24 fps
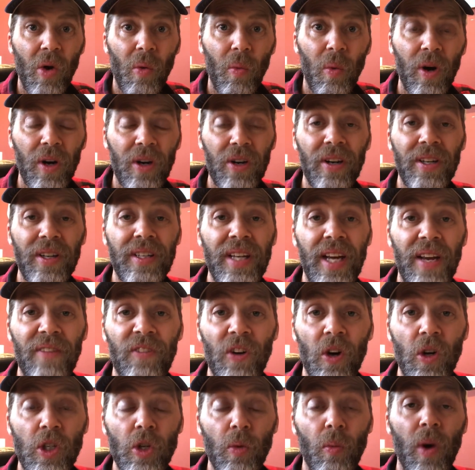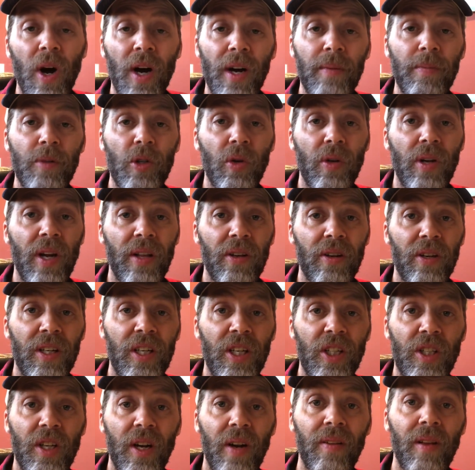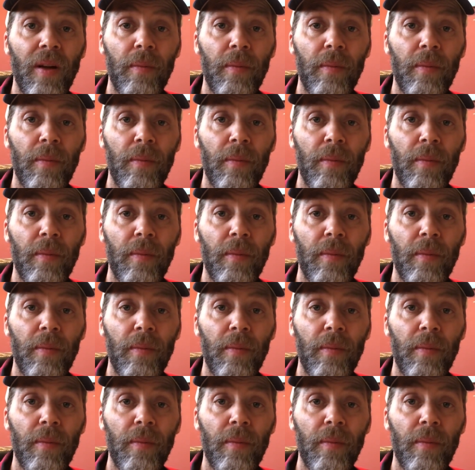Well, good day, folks, and welcome to another edition of